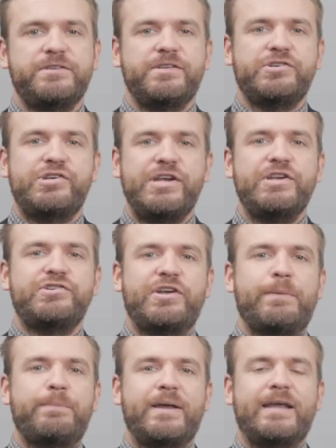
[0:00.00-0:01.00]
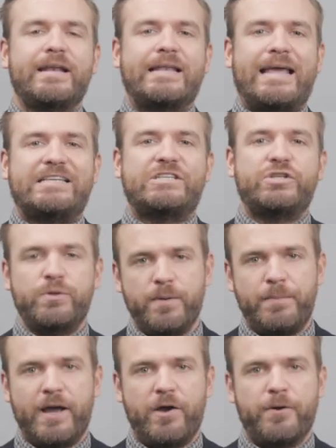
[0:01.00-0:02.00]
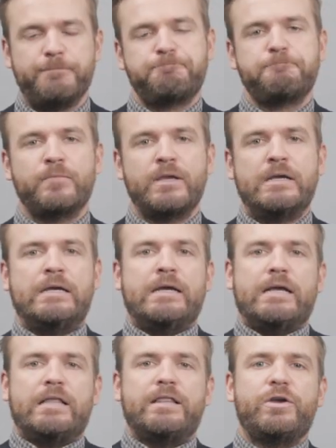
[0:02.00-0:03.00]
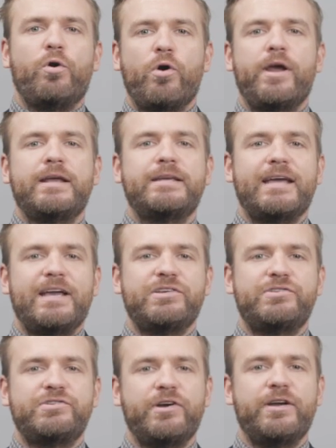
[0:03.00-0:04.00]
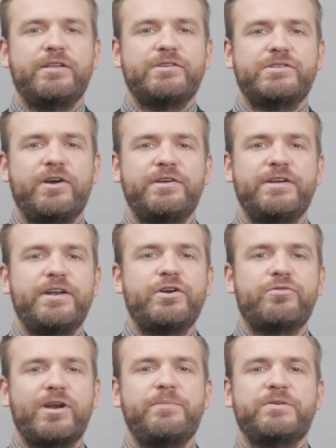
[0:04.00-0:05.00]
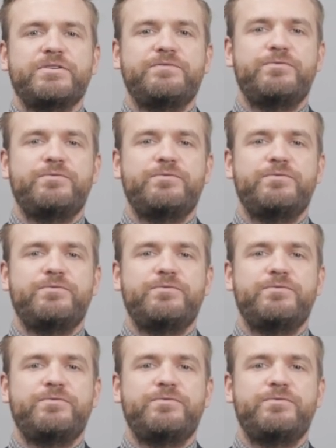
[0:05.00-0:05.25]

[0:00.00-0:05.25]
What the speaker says: to the Xi Jinping-led superpower. The oil and gas giant signed an agreement to